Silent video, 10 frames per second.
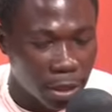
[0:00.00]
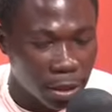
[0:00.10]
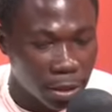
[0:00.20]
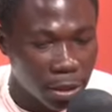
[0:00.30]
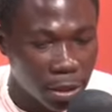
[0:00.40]

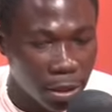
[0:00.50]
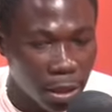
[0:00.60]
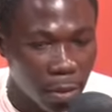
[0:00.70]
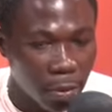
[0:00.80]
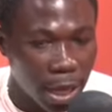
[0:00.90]
And he
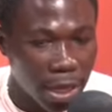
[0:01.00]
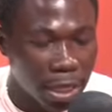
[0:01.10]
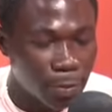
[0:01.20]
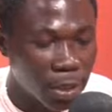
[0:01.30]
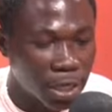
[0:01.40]
be and
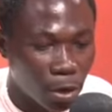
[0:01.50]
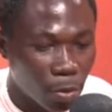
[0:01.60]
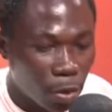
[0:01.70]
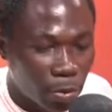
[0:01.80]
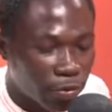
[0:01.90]
especially
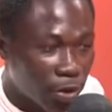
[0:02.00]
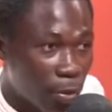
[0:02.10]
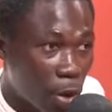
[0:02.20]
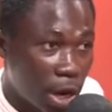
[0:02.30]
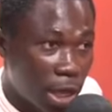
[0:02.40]
more train
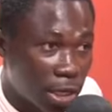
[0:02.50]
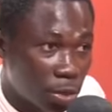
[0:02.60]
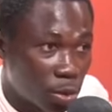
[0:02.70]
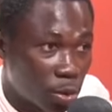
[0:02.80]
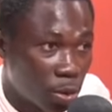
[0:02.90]
ball and
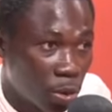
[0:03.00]
so.